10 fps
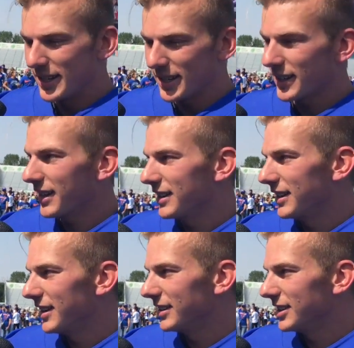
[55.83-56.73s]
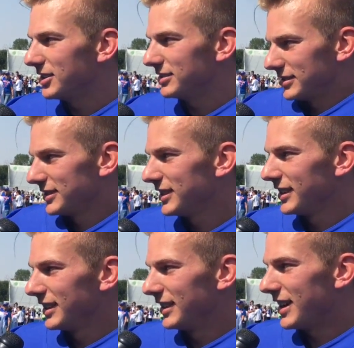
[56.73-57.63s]
ticket kind of deal and
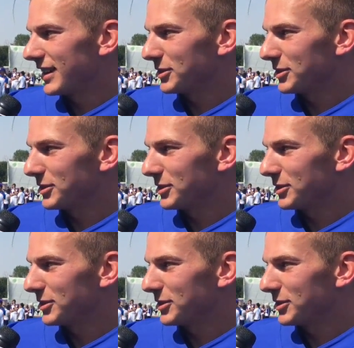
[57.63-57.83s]
not